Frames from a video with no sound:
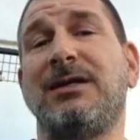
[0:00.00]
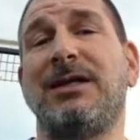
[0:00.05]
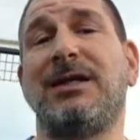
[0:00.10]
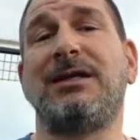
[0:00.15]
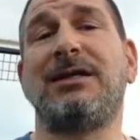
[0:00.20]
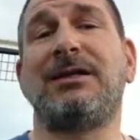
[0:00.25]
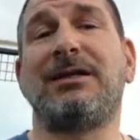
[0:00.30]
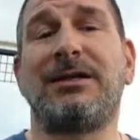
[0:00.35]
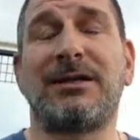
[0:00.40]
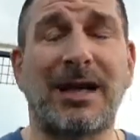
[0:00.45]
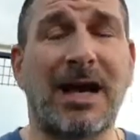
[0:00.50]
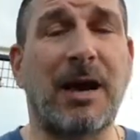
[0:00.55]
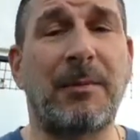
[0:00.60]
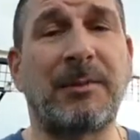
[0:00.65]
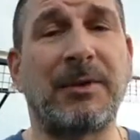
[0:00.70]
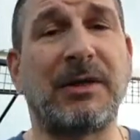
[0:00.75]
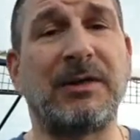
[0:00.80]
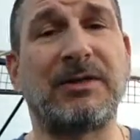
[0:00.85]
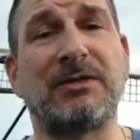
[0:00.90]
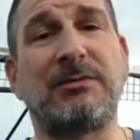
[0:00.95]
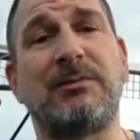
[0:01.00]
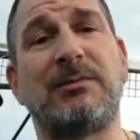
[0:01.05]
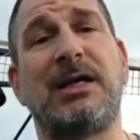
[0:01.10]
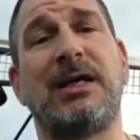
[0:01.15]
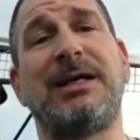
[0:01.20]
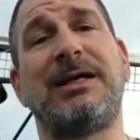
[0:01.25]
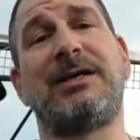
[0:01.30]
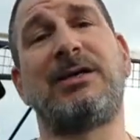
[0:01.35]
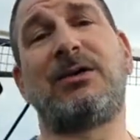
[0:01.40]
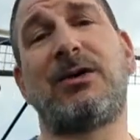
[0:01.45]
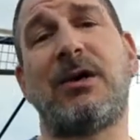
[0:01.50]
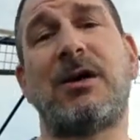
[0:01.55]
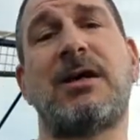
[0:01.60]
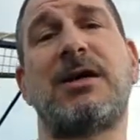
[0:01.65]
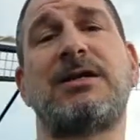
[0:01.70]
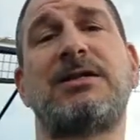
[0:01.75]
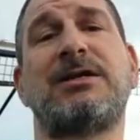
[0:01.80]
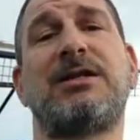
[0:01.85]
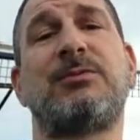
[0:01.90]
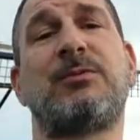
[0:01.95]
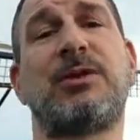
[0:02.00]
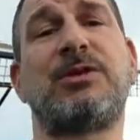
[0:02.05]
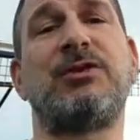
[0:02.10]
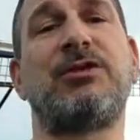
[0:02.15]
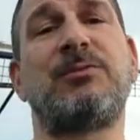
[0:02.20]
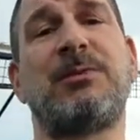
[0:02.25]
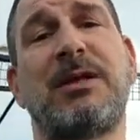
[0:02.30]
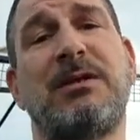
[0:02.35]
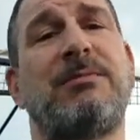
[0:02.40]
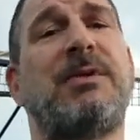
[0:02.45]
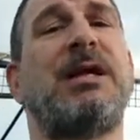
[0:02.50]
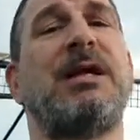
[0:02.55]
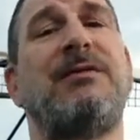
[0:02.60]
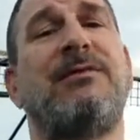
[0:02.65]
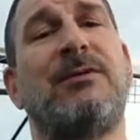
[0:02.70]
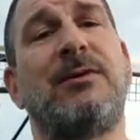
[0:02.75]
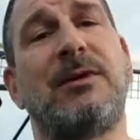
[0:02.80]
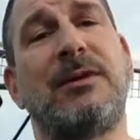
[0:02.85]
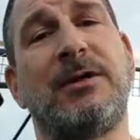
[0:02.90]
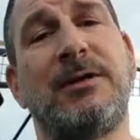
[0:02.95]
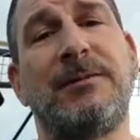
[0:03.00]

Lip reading: In capitalism, a cost is what you spend money for.